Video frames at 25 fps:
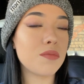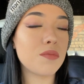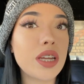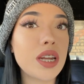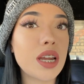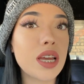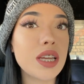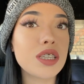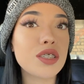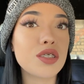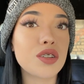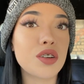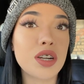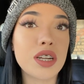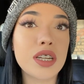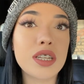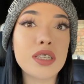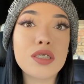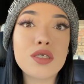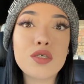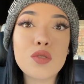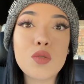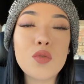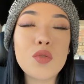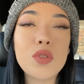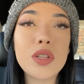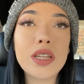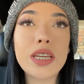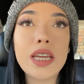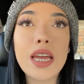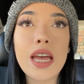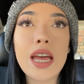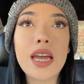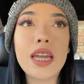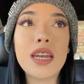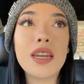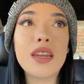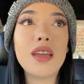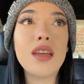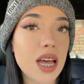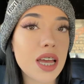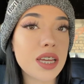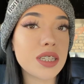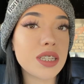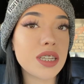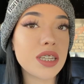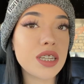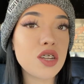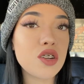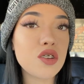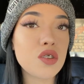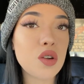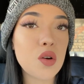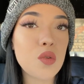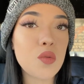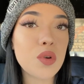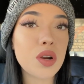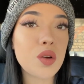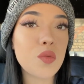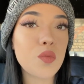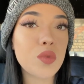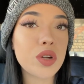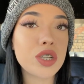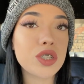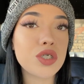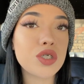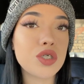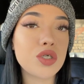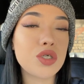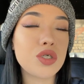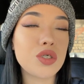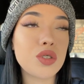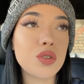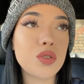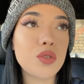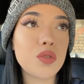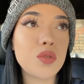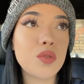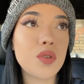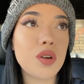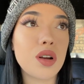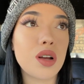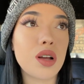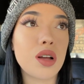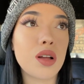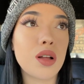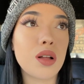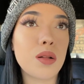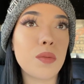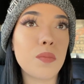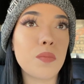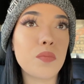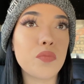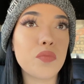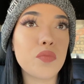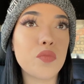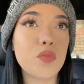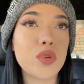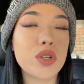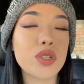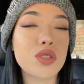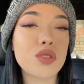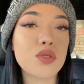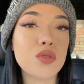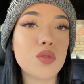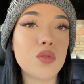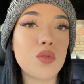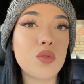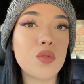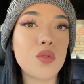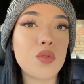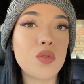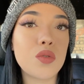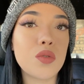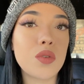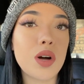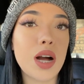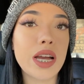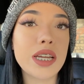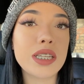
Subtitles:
and I started school again. I didn't know what I wanted to do with school.